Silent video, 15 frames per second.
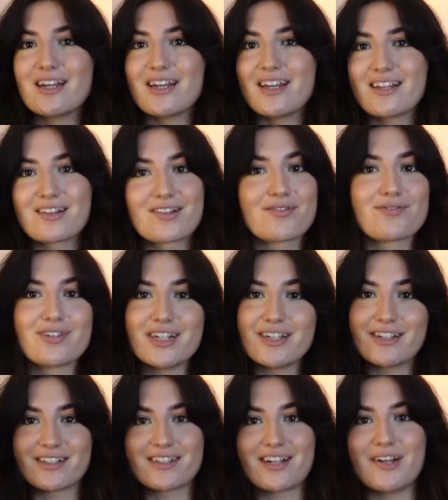It's a really
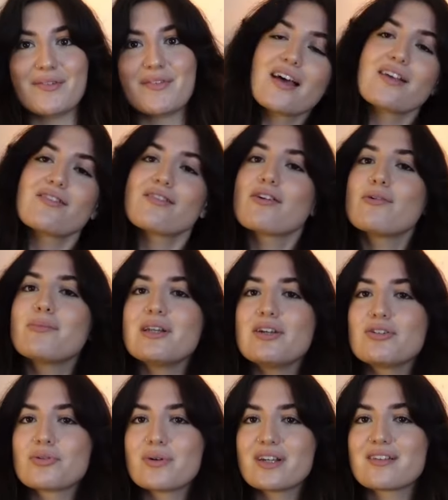good time. There's so many
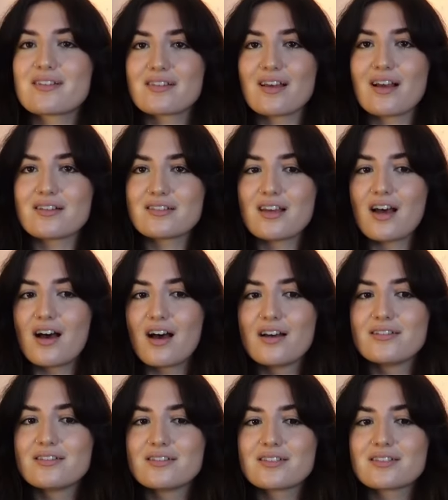twists and
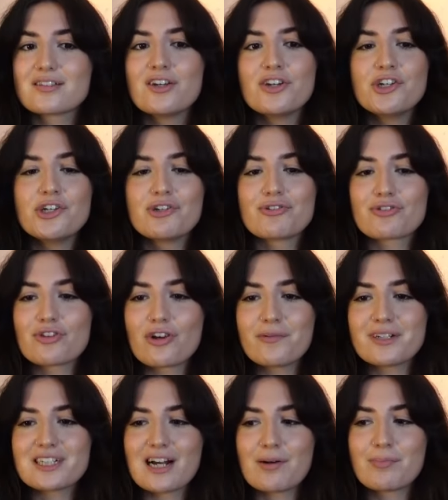turns. So
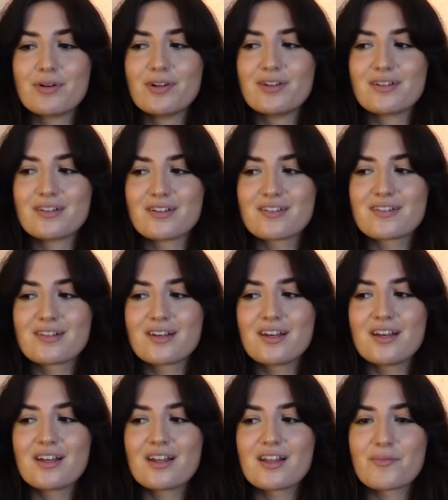much happens
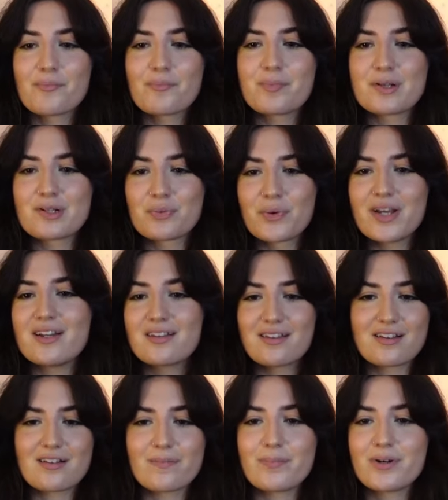between
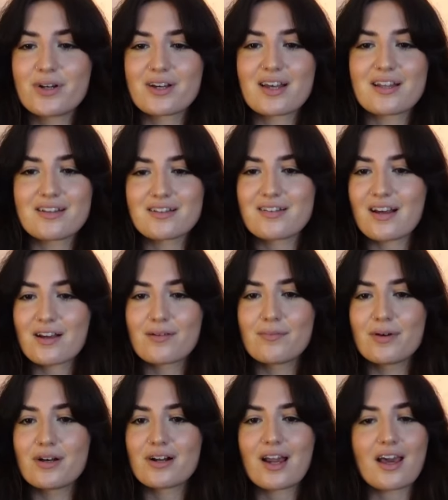this book and the second
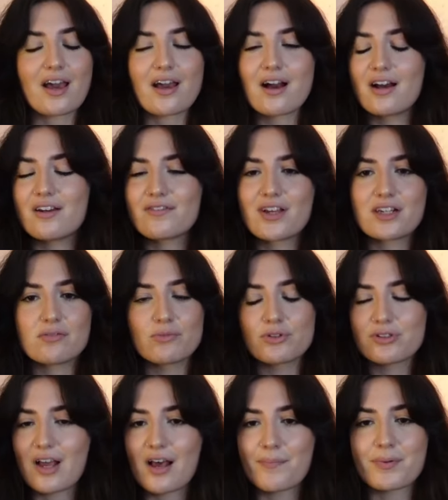book. Like I kind of get
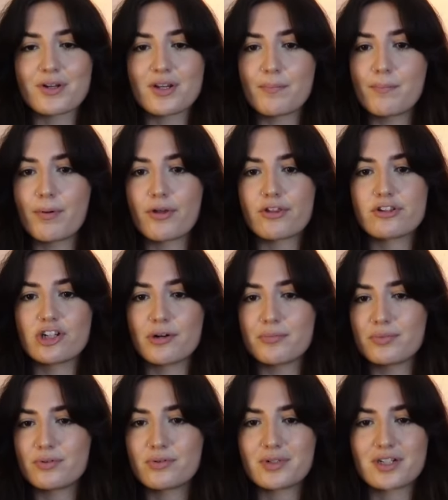what's happened in both
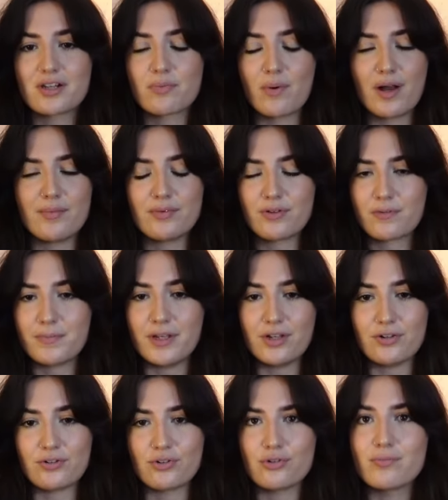jumbled, which is why I'm not
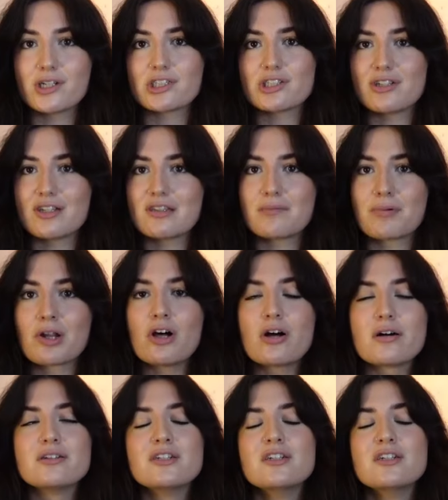speaking too much on like the plot.